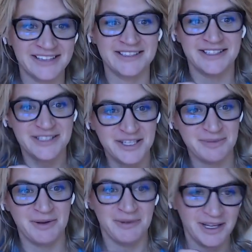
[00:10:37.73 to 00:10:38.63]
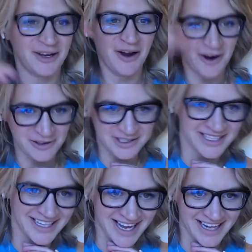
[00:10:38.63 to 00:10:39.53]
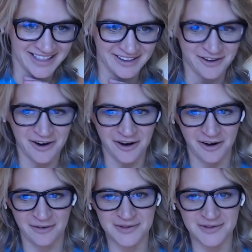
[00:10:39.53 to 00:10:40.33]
it's going to be really hard to get ahead of the curve.